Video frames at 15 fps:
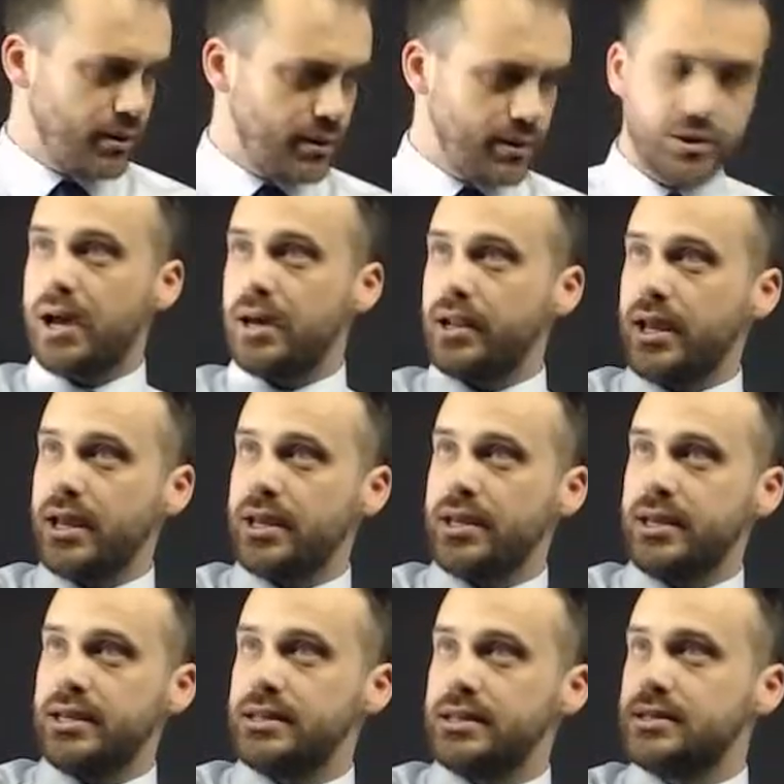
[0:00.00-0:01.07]
So part A
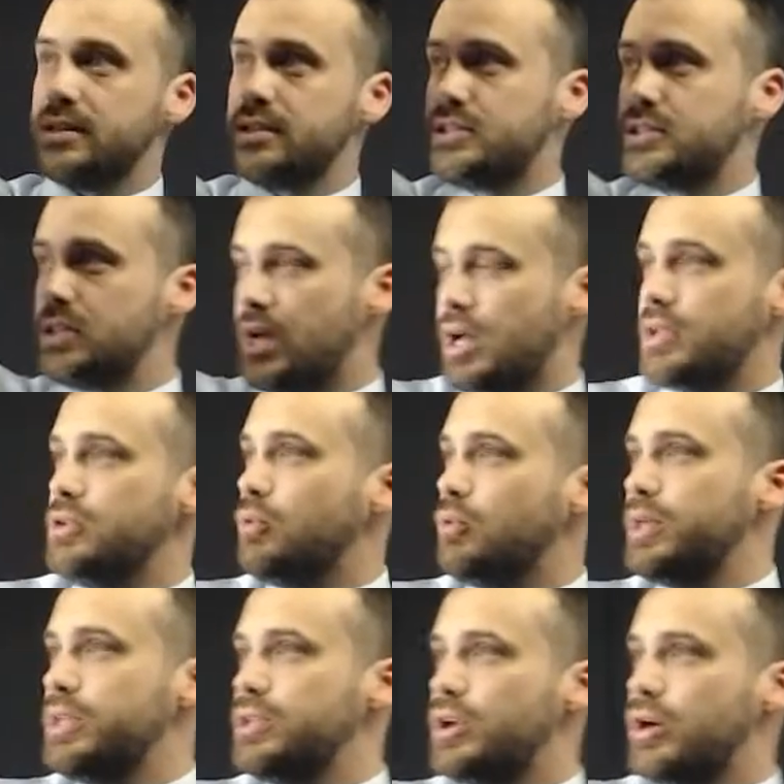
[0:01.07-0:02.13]
is done.
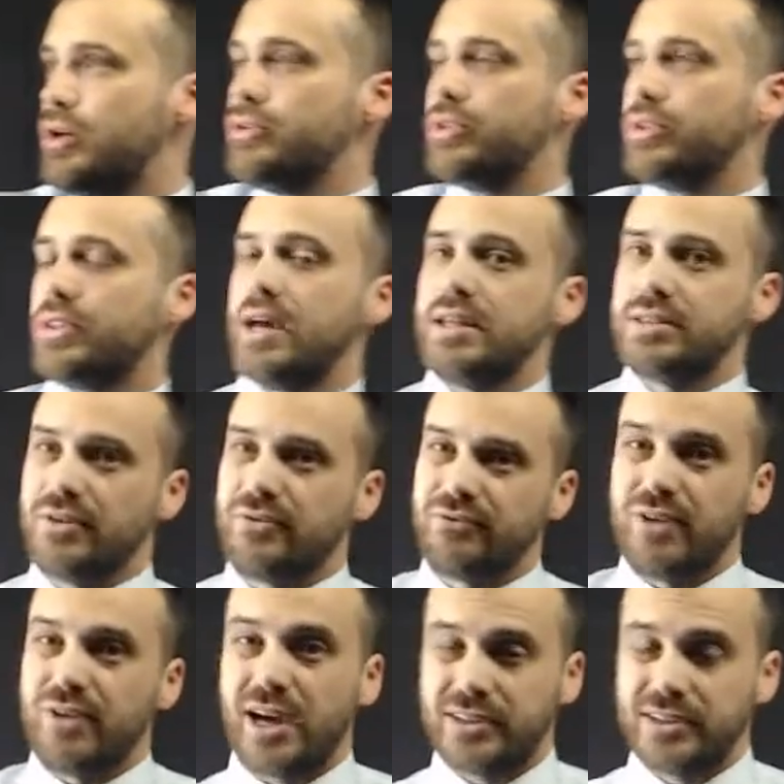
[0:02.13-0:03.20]
We know that that's a
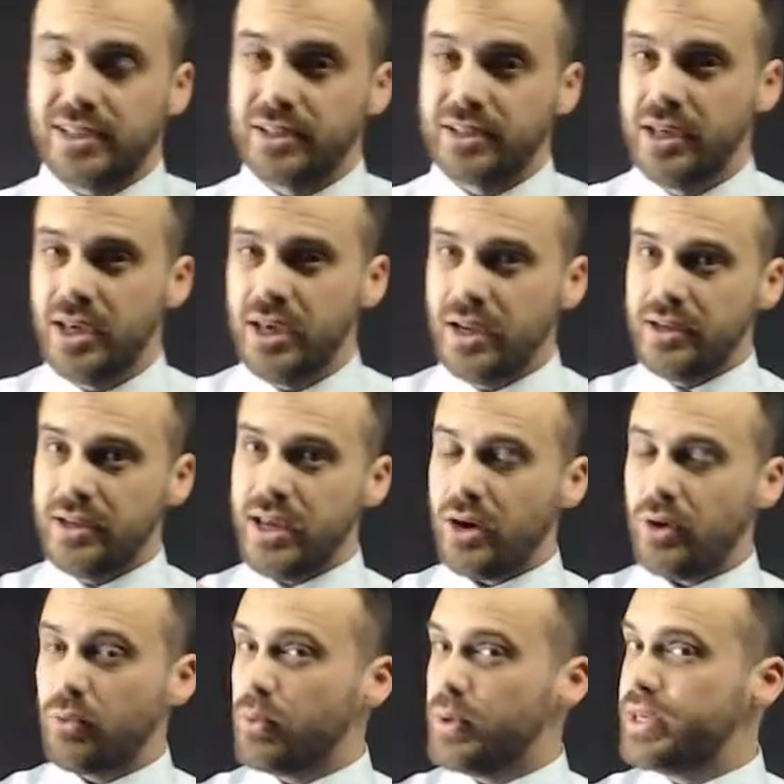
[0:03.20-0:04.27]
factor.
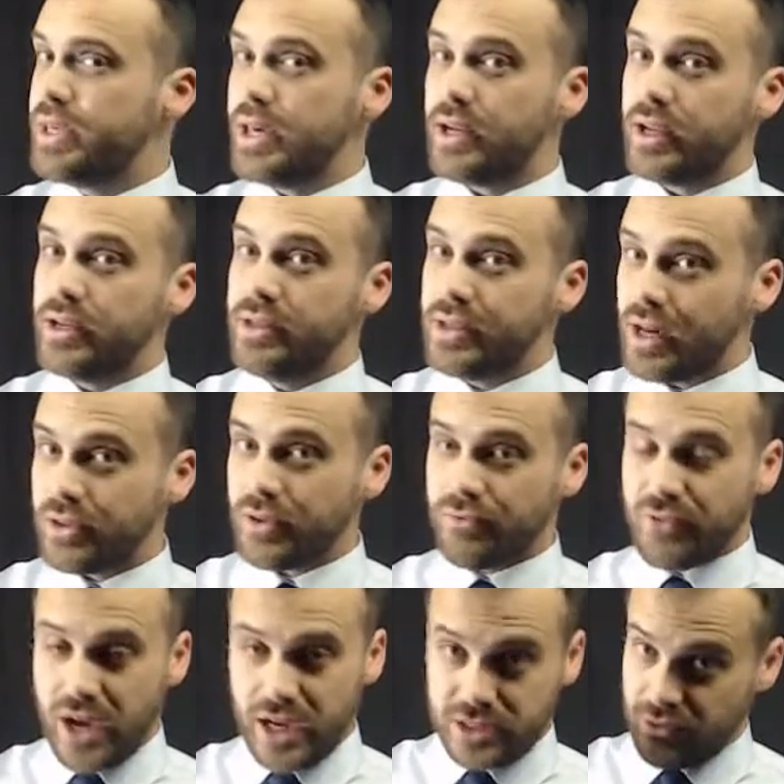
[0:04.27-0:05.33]
Now, we get another
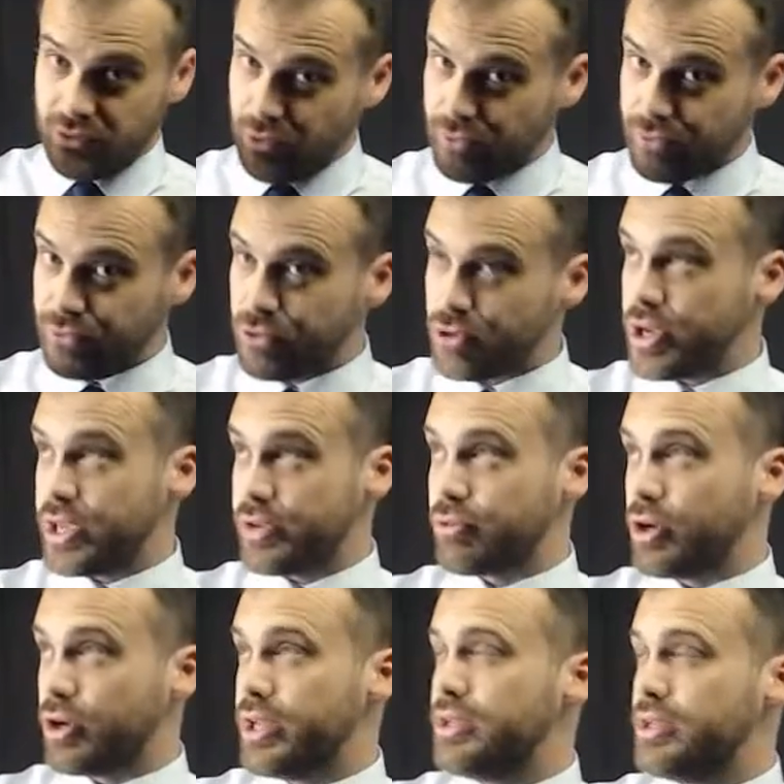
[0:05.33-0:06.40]
factor for free,
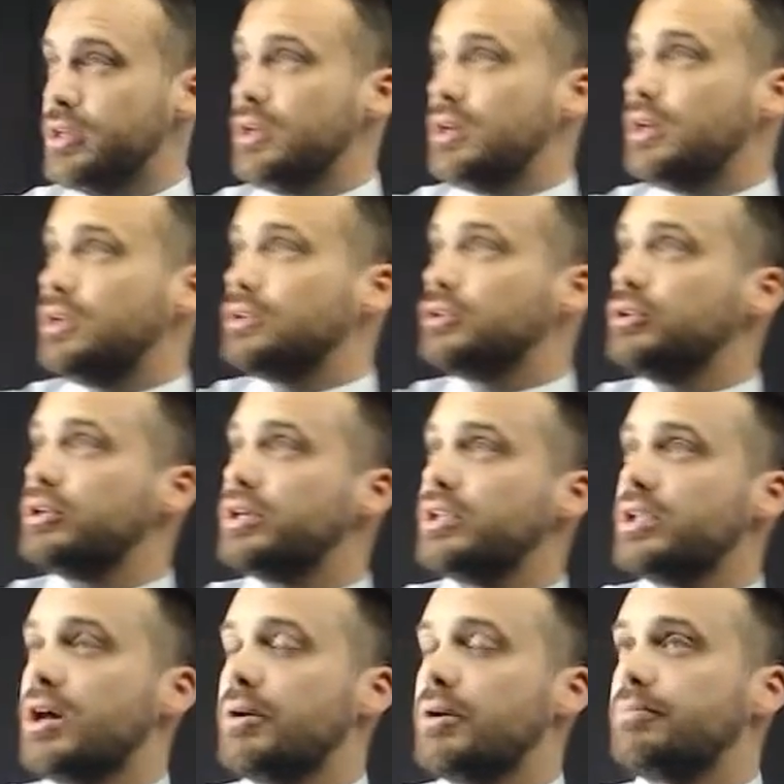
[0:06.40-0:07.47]
right? Look
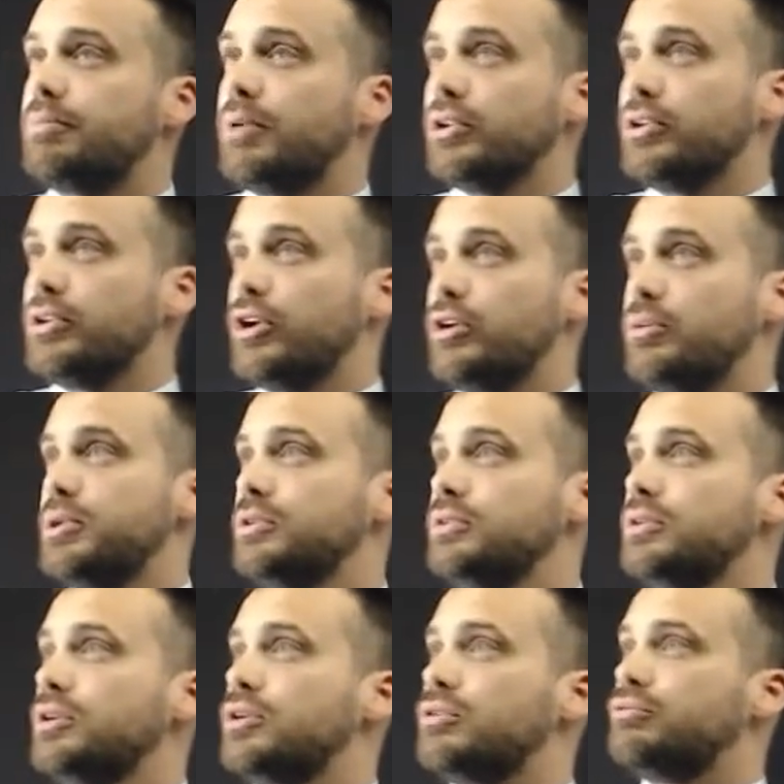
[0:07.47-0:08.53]
at our polynomial.
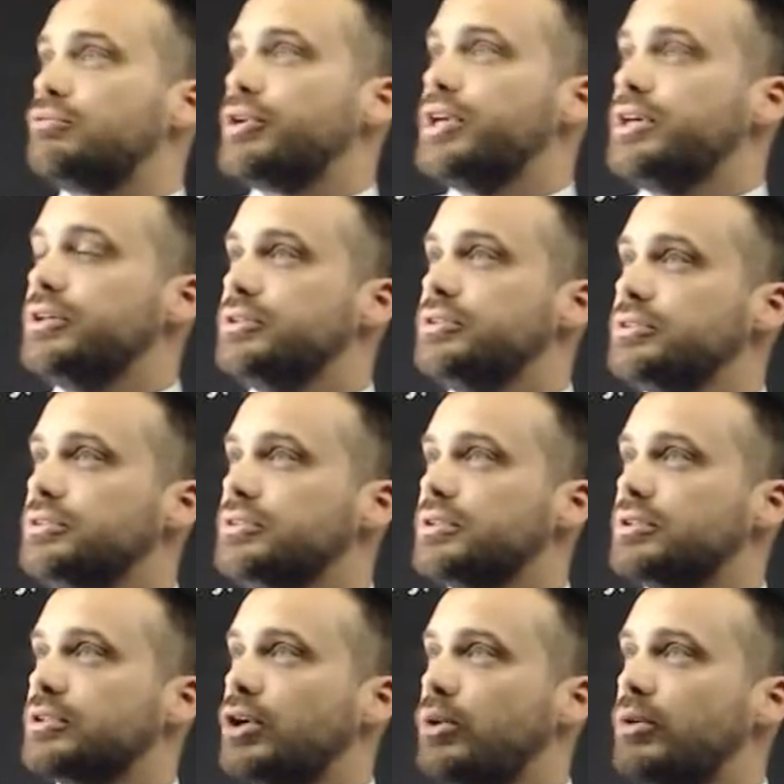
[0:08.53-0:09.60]
Real
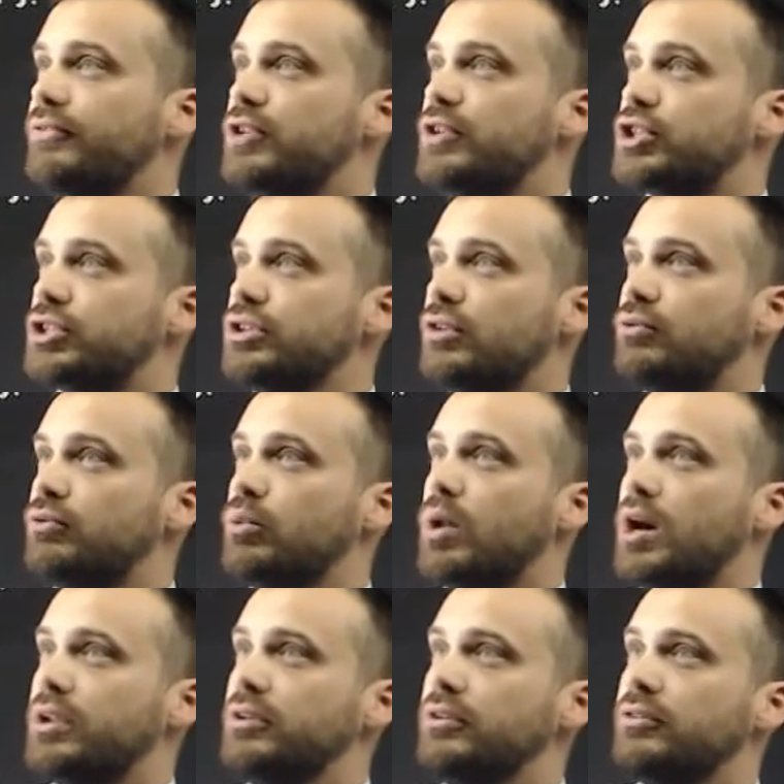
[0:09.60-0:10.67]
coefficient of
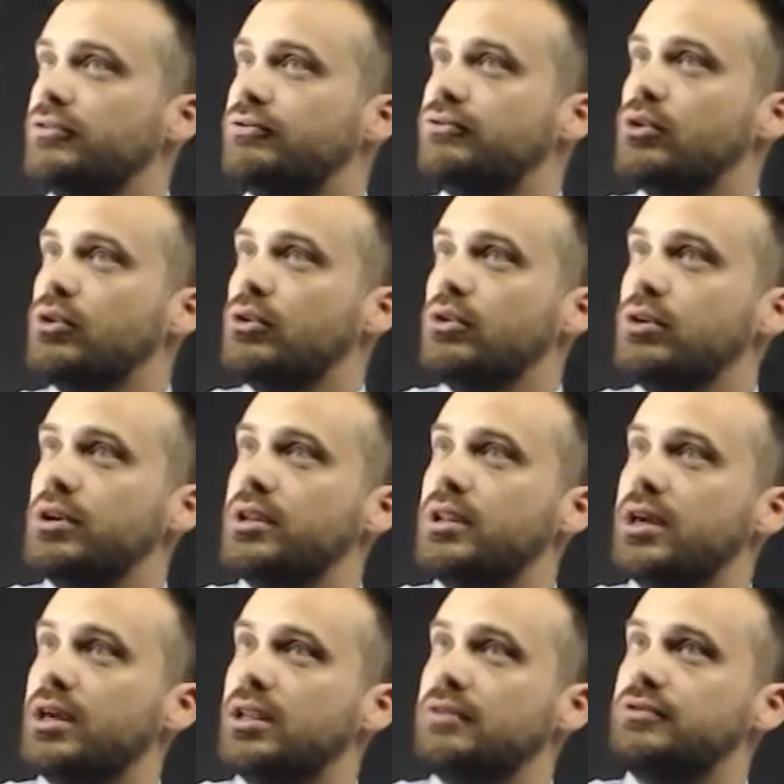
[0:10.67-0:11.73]
1 for
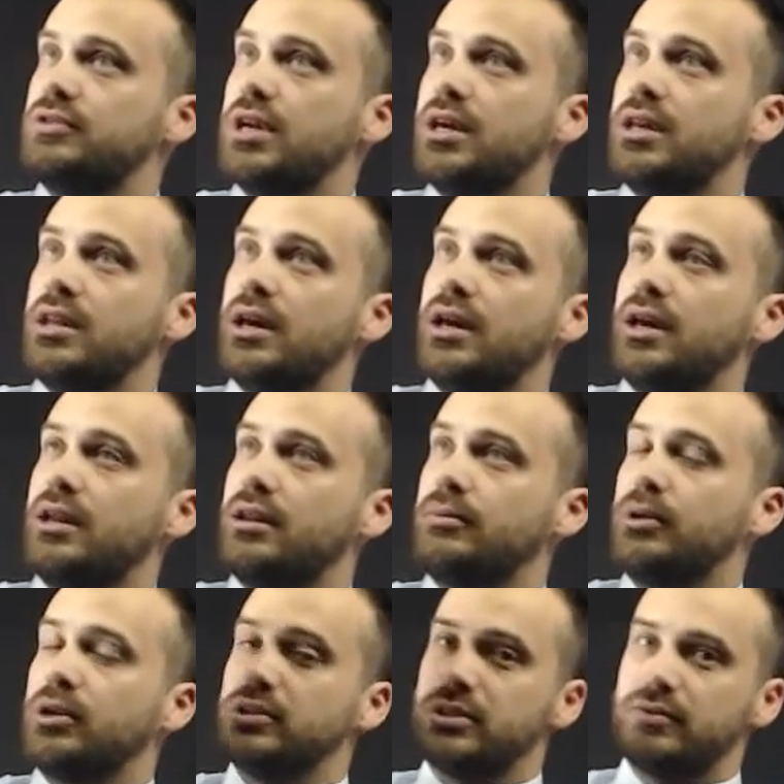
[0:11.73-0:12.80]
negative 10 and
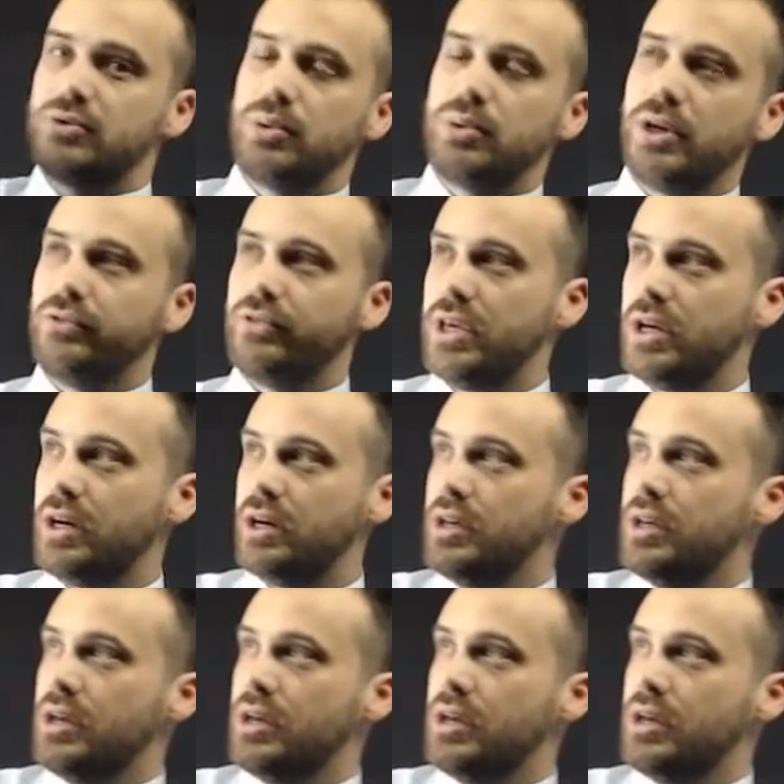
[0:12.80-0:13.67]
positive 12 here.